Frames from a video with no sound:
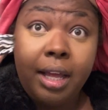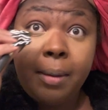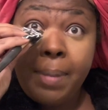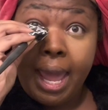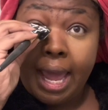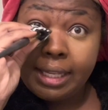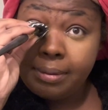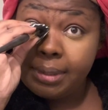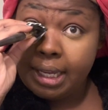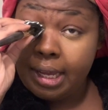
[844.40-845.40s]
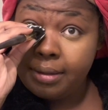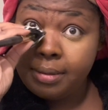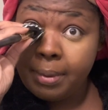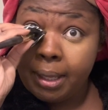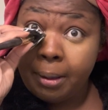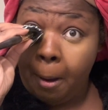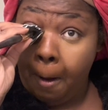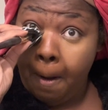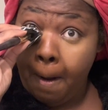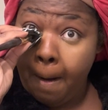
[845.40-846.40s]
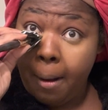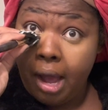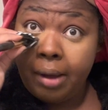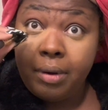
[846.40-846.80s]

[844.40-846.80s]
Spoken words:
bad sometimes. But I